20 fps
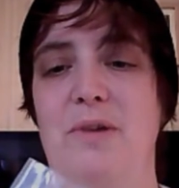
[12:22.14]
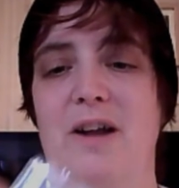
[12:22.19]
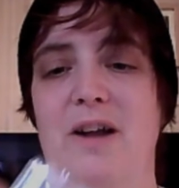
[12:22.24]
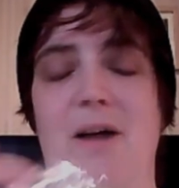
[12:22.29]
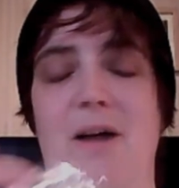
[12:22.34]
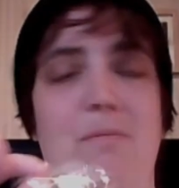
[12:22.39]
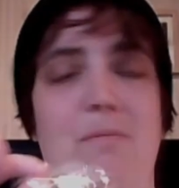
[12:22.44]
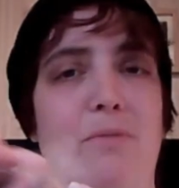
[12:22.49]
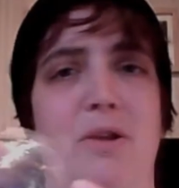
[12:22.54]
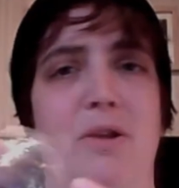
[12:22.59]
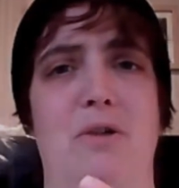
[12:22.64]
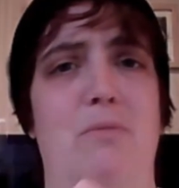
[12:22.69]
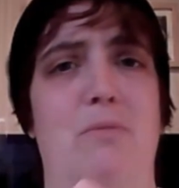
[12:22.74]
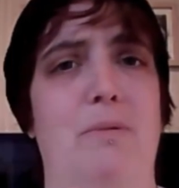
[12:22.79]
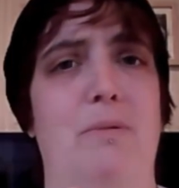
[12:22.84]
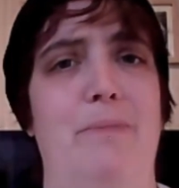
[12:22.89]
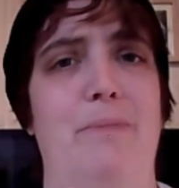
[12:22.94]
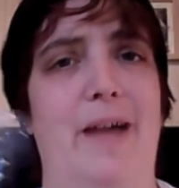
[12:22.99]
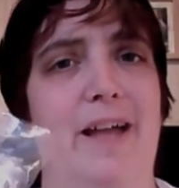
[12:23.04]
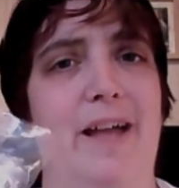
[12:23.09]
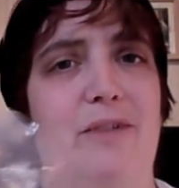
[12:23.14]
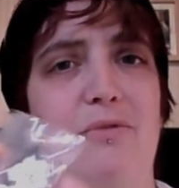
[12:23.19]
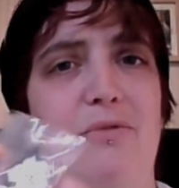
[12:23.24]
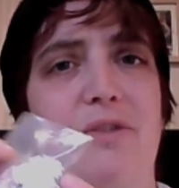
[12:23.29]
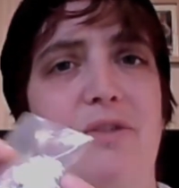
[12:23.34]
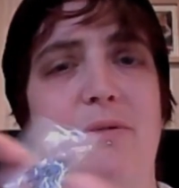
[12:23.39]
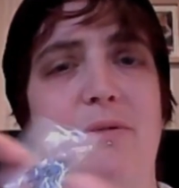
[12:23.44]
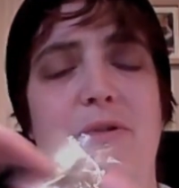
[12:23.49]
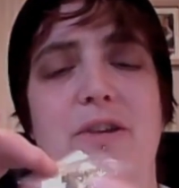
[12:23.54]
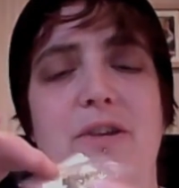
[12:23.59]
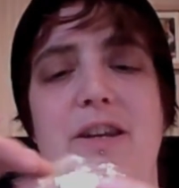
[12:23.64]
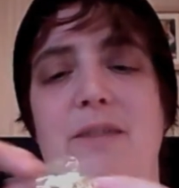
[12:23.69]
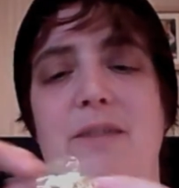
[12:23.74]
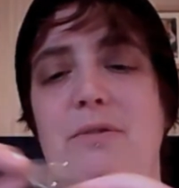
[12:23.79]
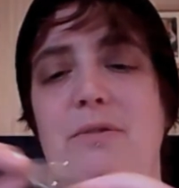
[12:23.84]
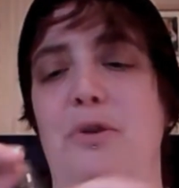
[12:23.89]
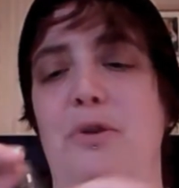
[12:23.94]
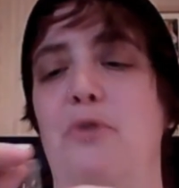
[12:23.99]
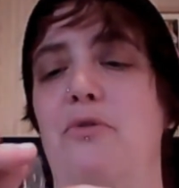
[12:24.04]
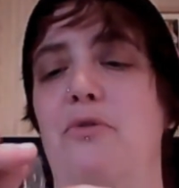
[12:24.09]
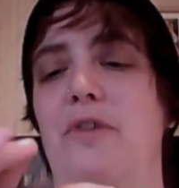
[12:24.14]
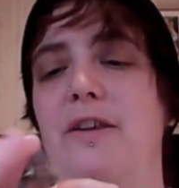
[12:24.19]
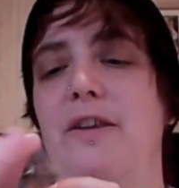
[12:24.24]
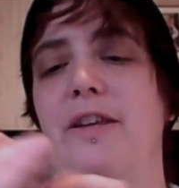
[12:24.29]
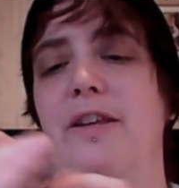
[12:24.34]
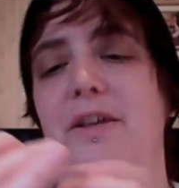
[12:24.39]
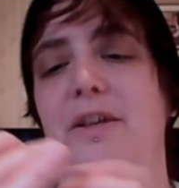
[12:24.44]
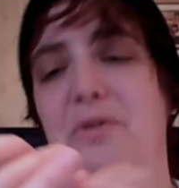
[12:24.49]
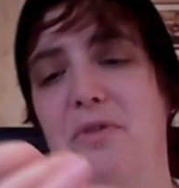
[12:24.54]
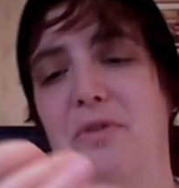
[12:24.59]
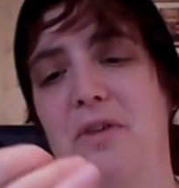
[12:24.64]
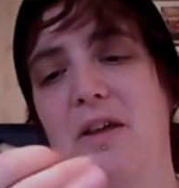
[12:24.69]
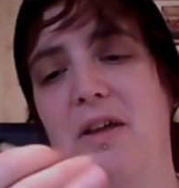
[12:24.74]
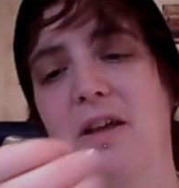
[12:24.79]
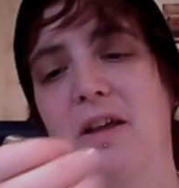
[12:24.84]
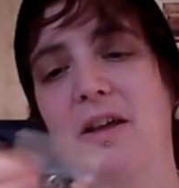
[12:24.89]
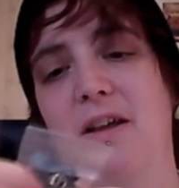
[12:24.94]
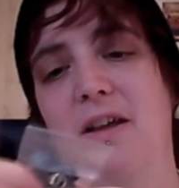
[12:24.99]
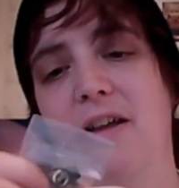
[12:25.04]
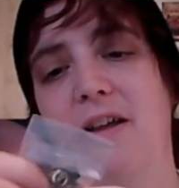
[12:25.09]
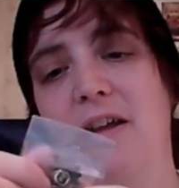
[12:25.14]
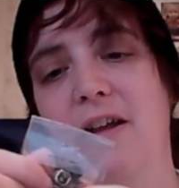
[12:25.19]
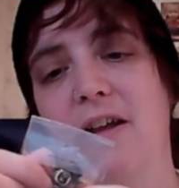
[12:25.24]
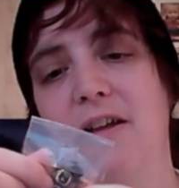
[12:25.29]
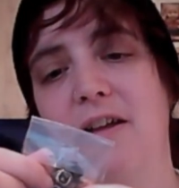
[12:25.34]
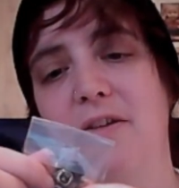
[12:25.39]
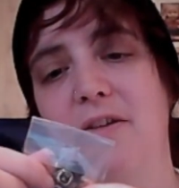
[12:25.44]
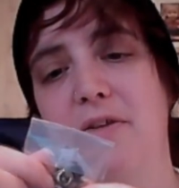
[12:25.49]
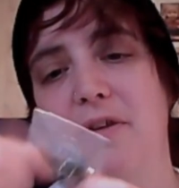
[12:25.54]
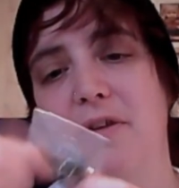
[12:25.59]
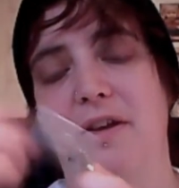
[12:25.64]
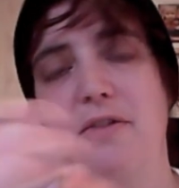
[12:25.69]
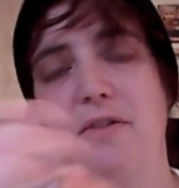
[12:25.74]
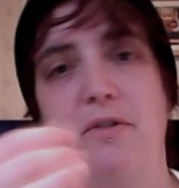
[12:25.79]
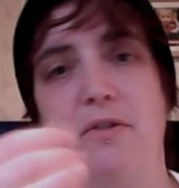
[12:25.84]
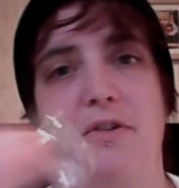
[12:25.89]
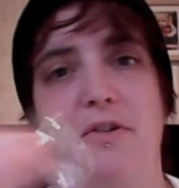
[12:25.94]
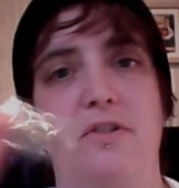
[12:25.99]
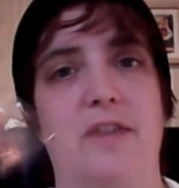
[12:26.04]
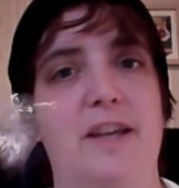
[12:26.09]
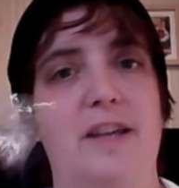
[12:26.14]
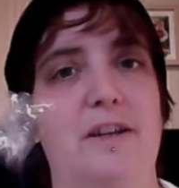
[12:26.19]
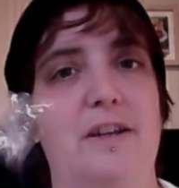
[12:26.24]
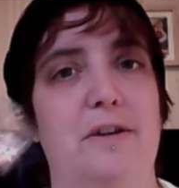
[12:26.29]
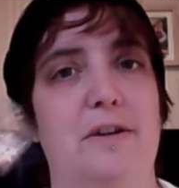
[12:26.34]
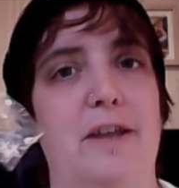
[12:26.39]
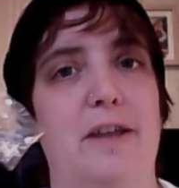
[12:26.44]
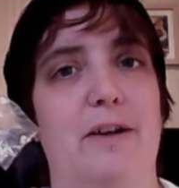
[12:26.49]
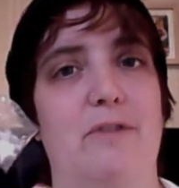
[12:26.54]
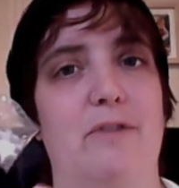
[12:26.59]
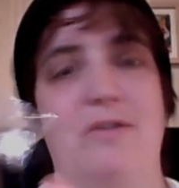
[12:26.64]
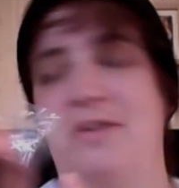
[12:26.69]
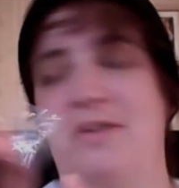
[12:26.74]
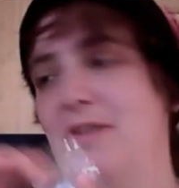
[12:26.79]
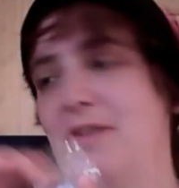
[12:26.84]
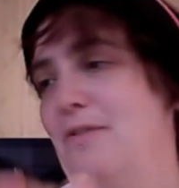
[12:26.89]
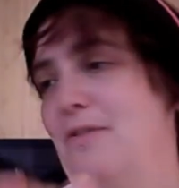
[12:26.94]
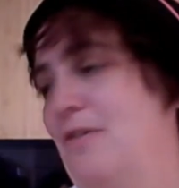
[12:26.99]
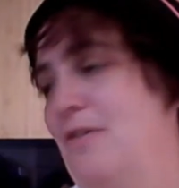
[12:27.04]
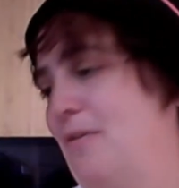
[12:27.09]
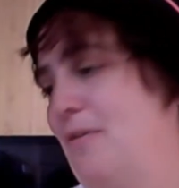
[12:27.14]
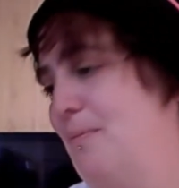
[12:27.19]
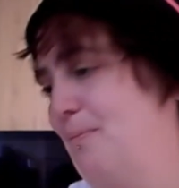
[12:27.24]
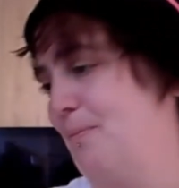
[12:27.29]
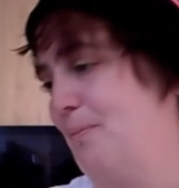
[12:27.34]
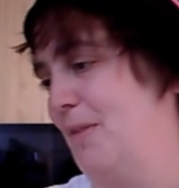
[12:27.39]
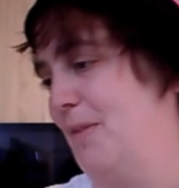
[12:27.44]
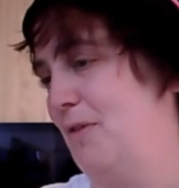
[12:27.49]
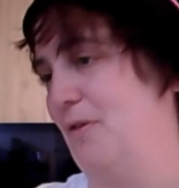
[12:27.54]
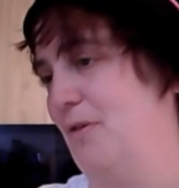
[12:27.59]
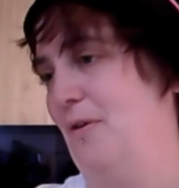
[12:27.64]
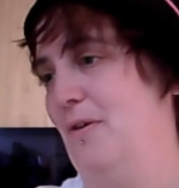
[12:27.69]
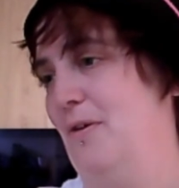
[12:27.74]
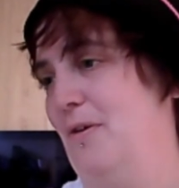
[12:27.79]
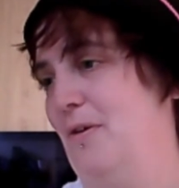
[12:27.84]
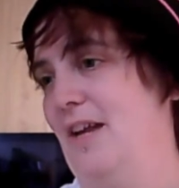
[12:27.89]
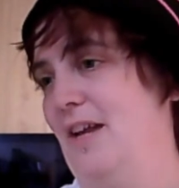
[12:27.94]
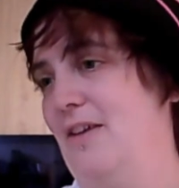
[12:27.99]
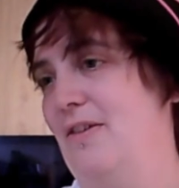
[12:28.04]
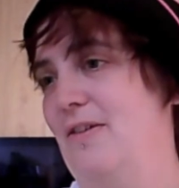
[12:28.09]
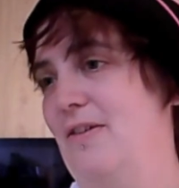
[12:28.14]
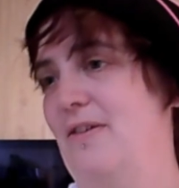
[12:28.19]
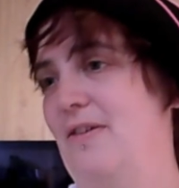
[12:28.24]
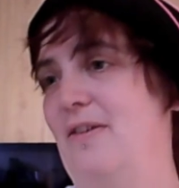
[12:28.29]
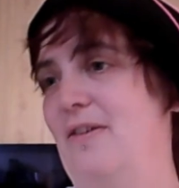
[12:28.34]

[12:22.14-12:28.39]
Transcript: it up and put it on my bag or something, I'd end up losing this. So it's like stayed in there ever since. So yes.